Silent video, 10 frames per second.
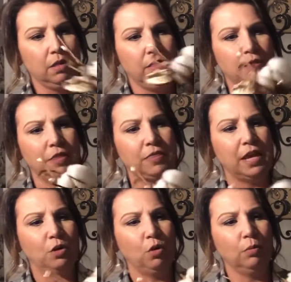that they
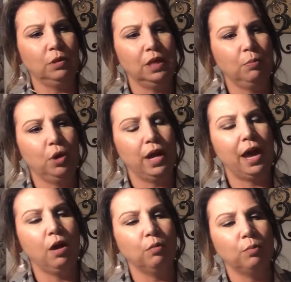normally put
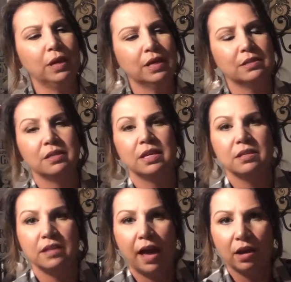out because
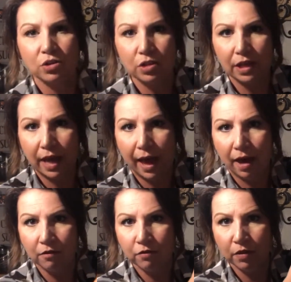these actually
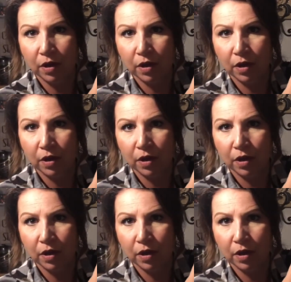have